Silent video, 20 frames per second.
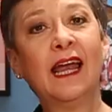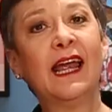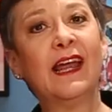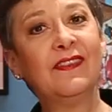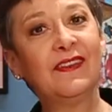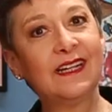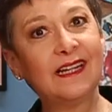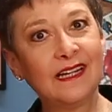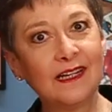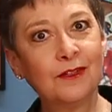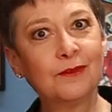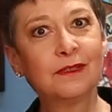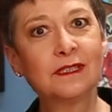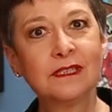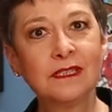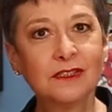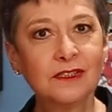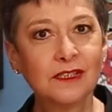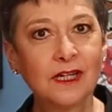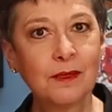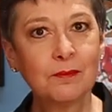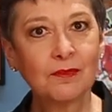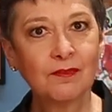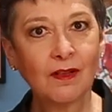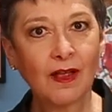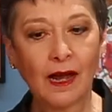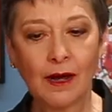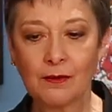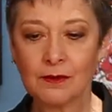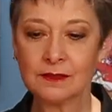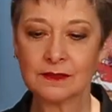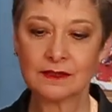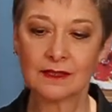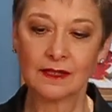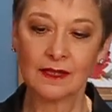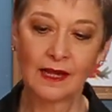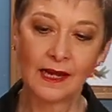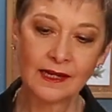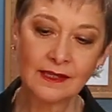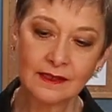and then interesting shaped flowers,
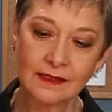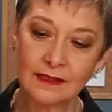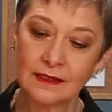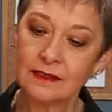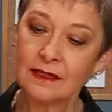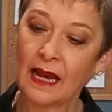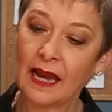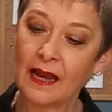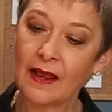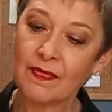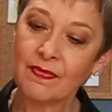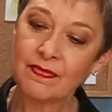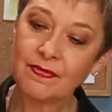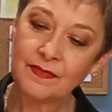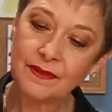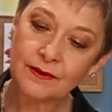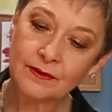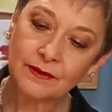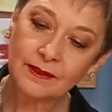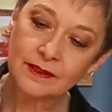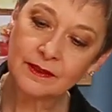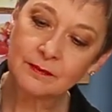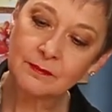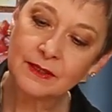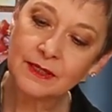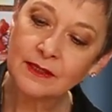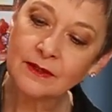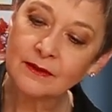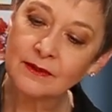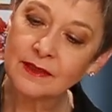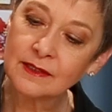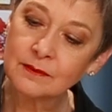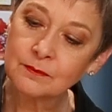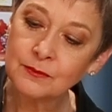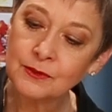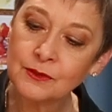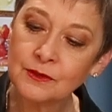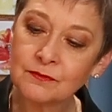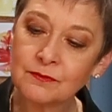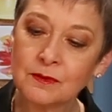like the anthurium here in their
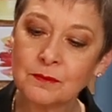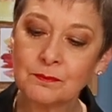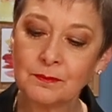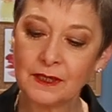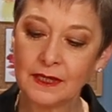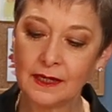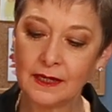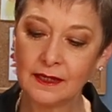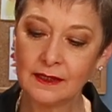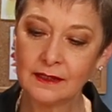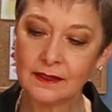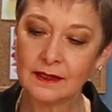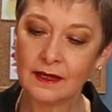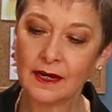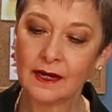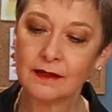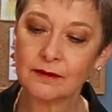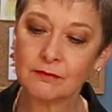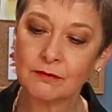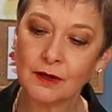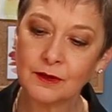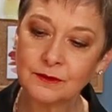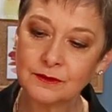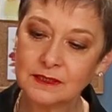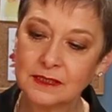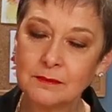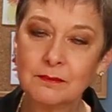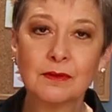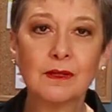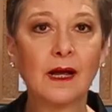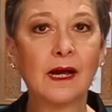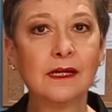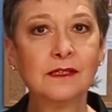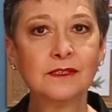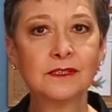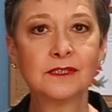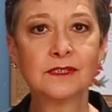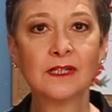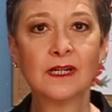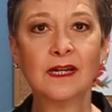beautiful pink and rosy
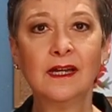blush.